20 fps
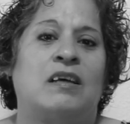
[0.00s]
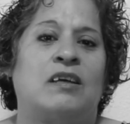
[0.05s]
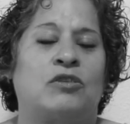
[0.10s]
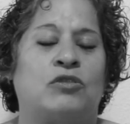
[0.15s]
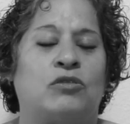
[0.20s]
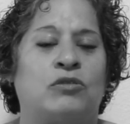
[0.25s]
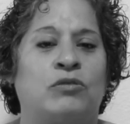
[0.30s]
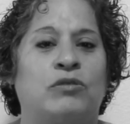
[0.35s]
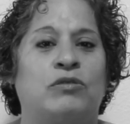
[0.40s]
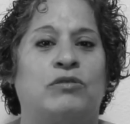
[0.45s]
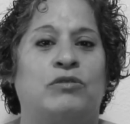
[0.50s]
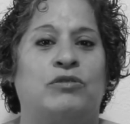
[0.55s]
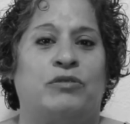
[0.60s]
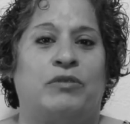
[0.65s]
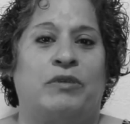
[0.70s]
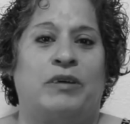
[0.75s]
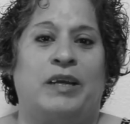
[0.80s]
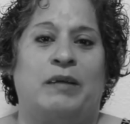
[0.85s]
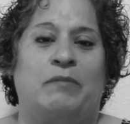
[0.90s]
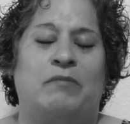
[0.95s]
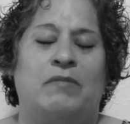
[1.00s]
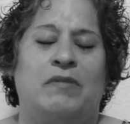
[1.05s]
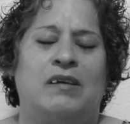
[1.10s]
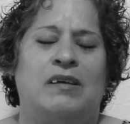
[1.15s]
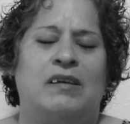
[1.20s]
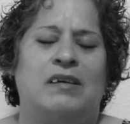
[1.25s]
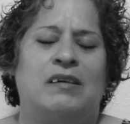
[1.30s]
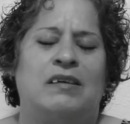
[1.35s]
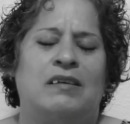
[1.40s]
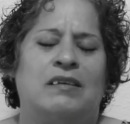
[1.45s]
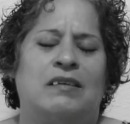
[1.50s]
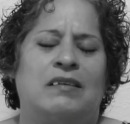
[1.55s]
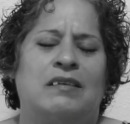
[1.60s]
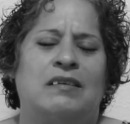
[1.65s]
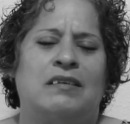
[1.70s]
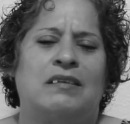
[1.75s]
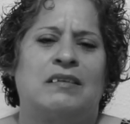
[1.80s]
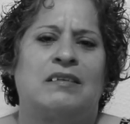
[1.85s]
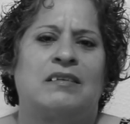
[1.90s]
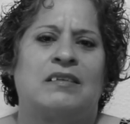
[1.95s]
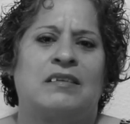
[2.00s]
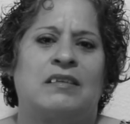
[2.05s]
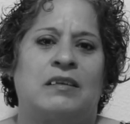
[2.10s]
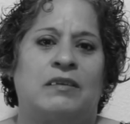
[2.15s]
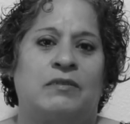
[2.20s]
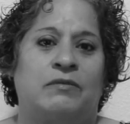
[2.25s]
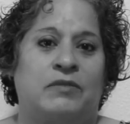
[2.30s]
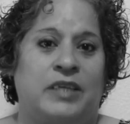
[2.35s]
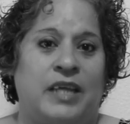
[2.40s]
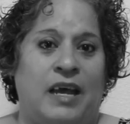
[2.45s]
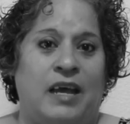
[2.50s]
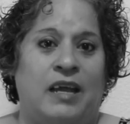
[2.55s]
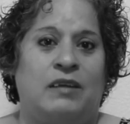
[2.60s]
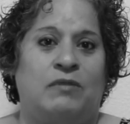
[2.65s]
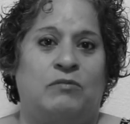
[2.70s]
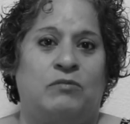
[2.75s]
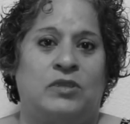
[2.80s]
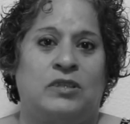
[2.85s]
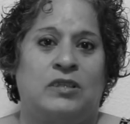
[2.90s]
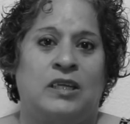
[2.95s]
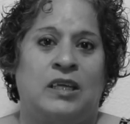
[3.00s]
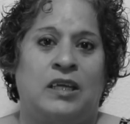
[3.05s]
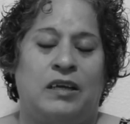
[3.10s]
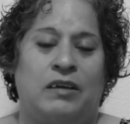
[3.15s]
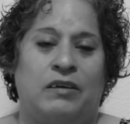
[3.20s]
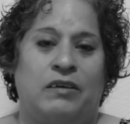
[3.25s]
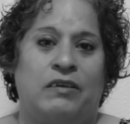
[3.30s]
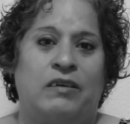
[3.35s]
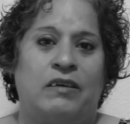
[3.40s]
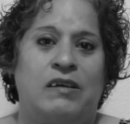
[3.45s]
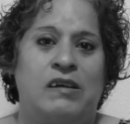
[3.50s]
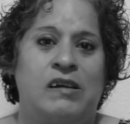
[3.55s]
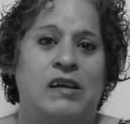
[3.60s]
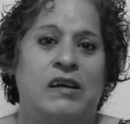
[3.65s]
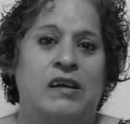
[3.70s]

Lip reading: a true dream if Daddy was here.